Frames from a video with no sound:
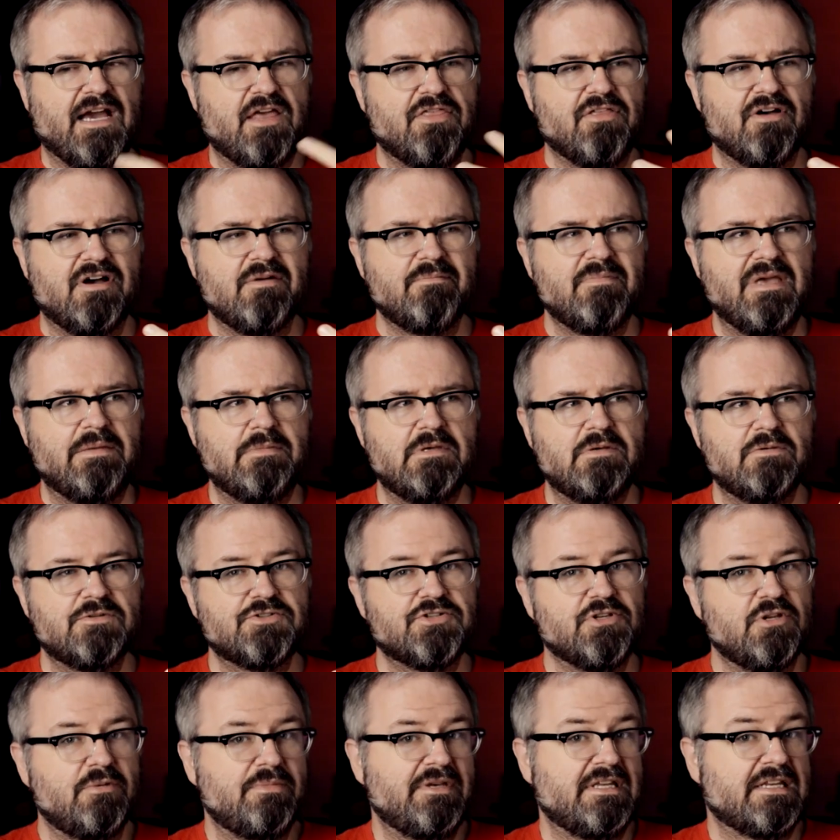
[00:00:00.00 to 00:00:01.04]
I thought maybe it was
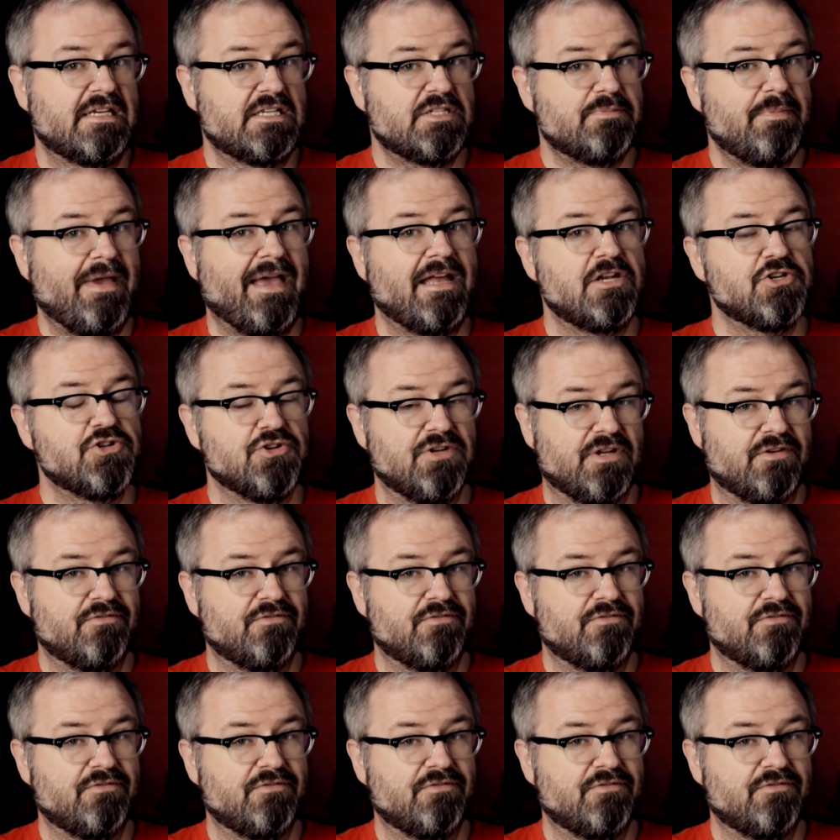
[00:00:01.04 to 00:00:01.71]
going to be an expansion